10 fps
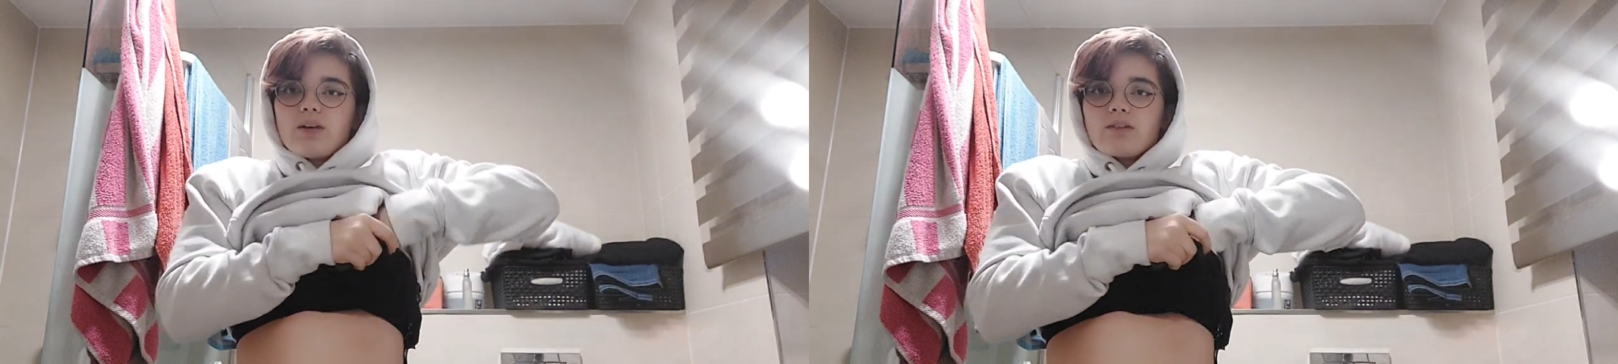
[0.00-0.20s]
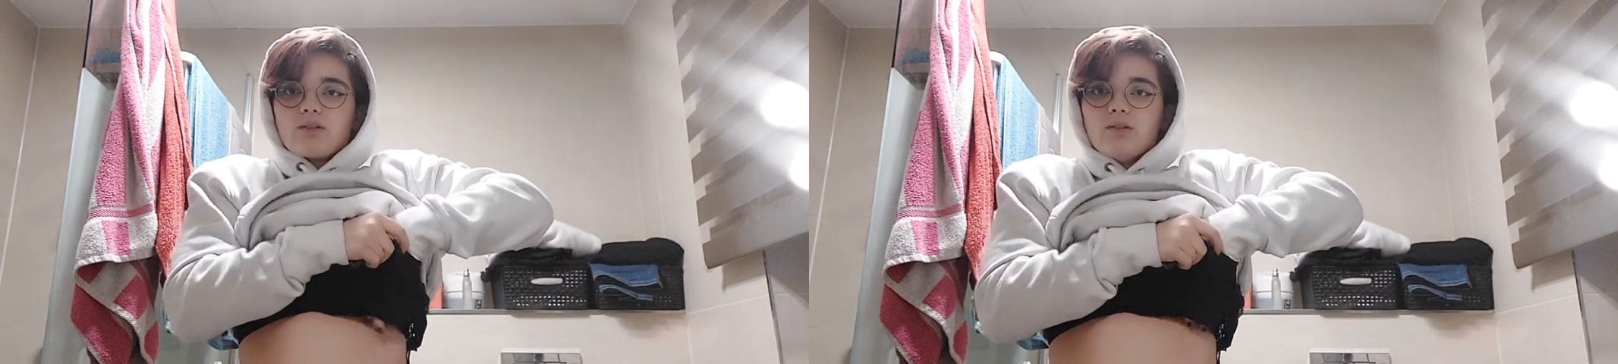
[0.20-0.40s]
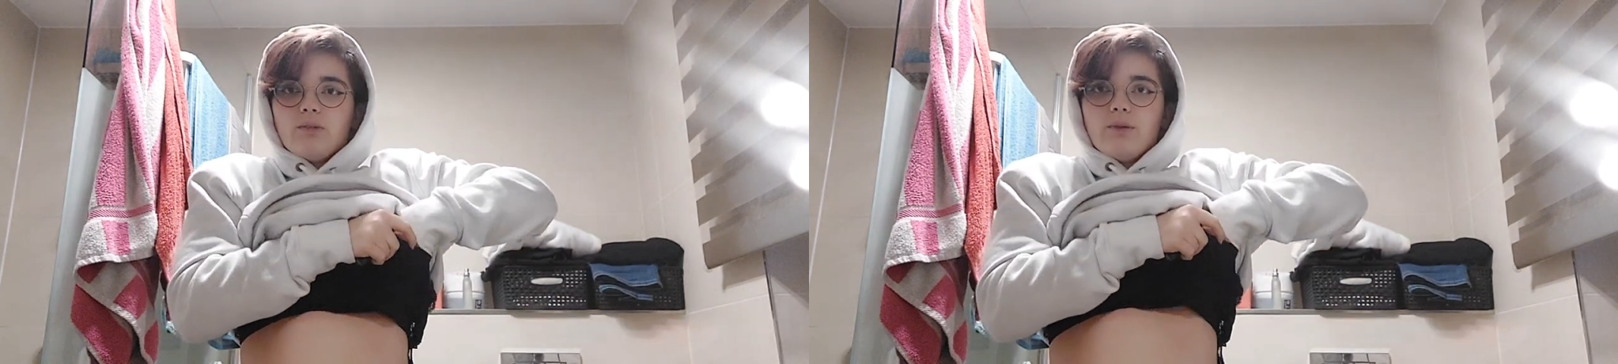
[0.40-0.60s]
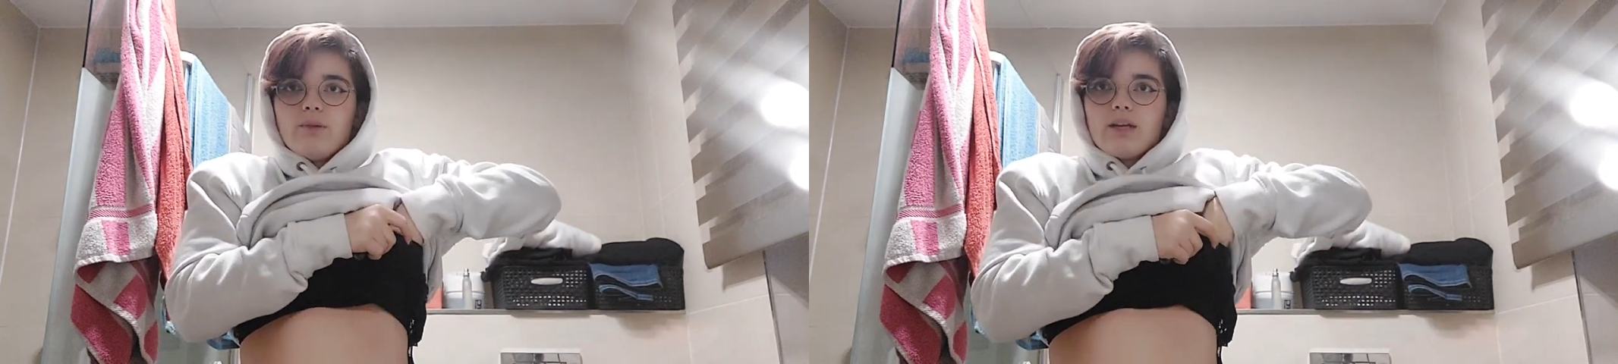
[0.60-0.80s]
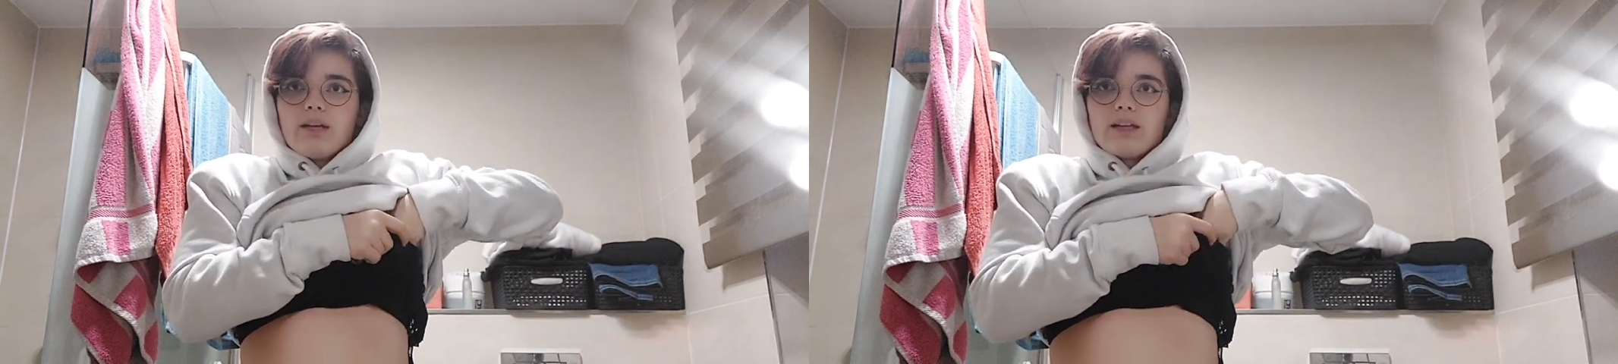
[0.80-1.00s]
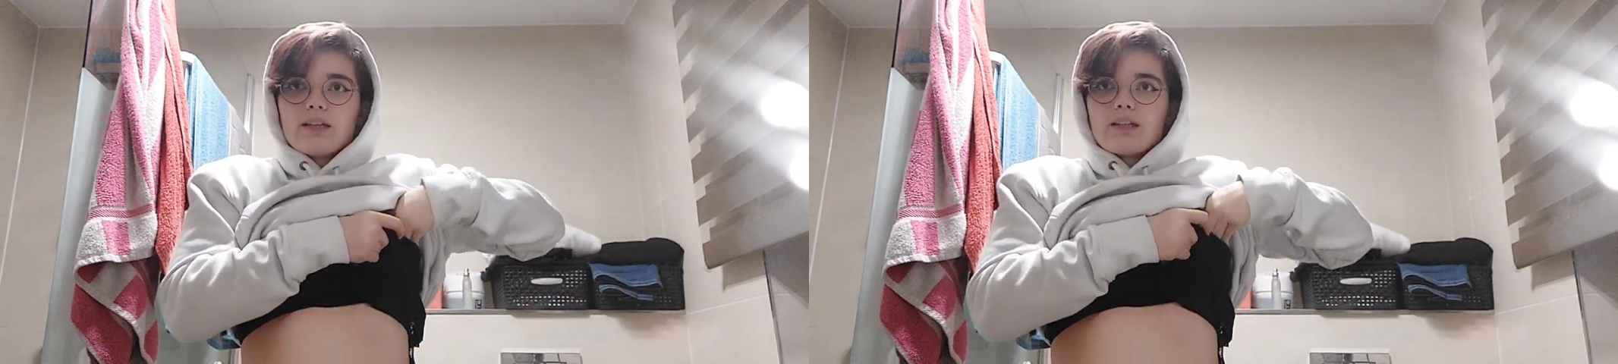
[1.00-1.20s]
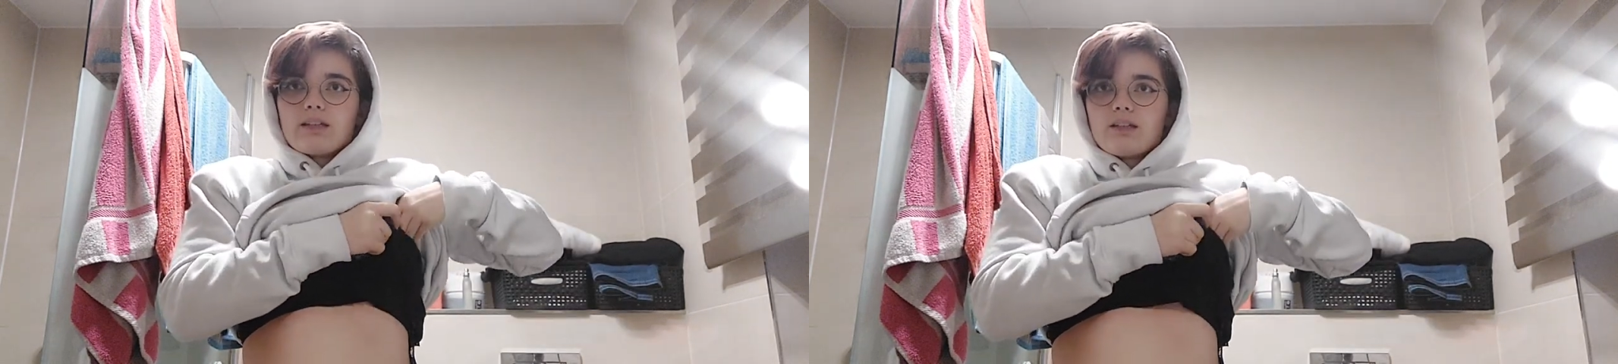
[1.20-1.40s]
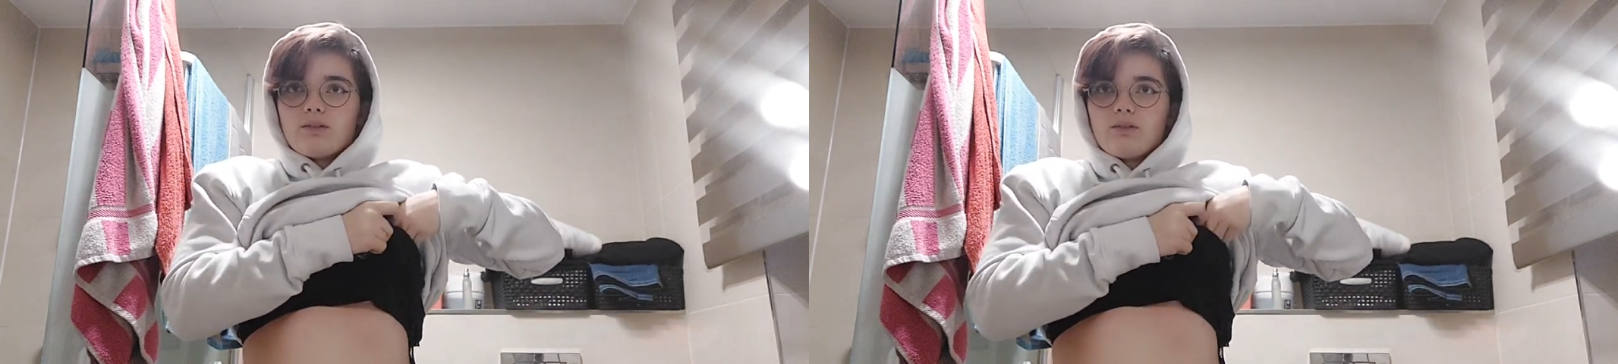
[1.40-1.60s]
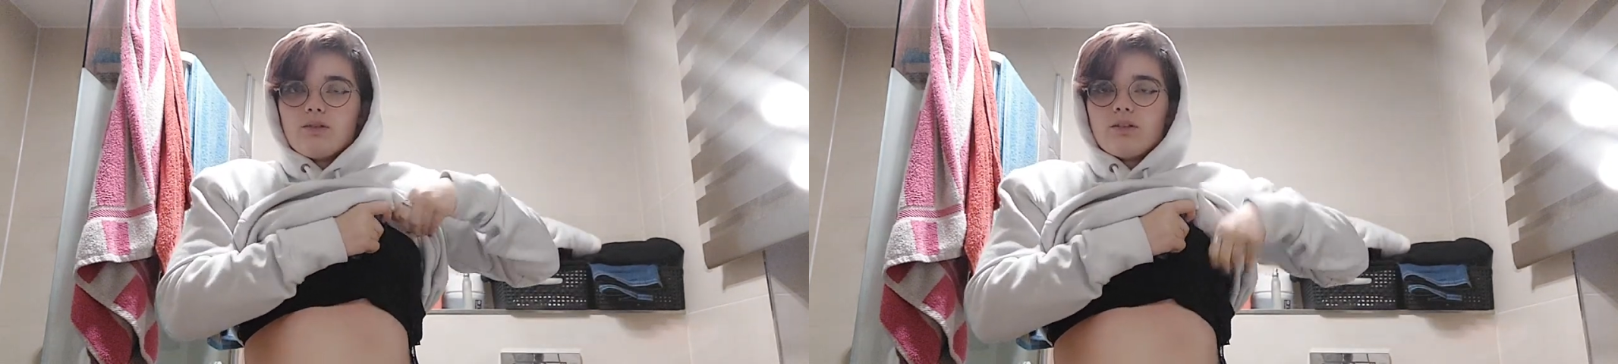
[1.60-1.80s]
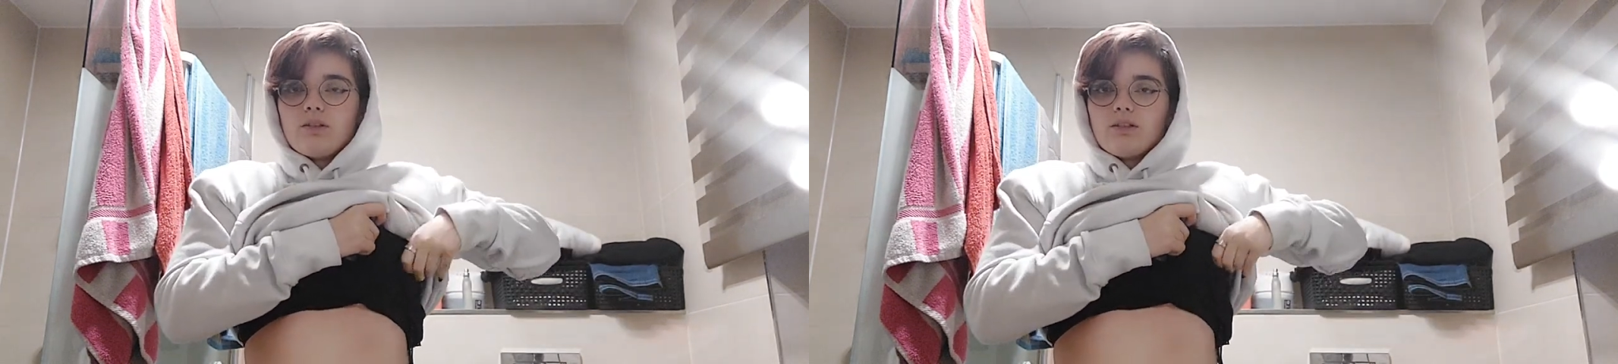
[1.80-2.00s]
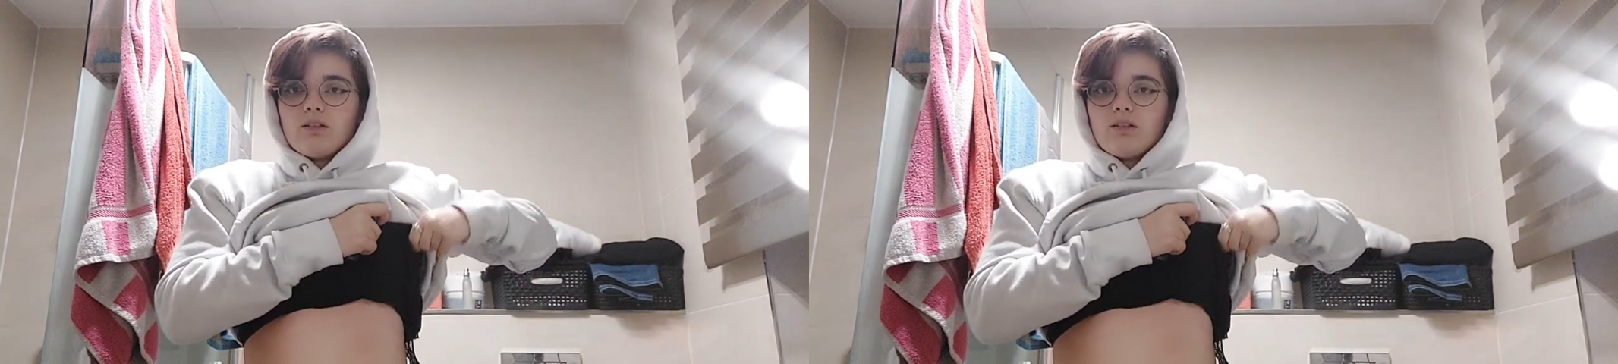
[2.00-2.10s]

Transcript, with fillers: so maybe like, you know,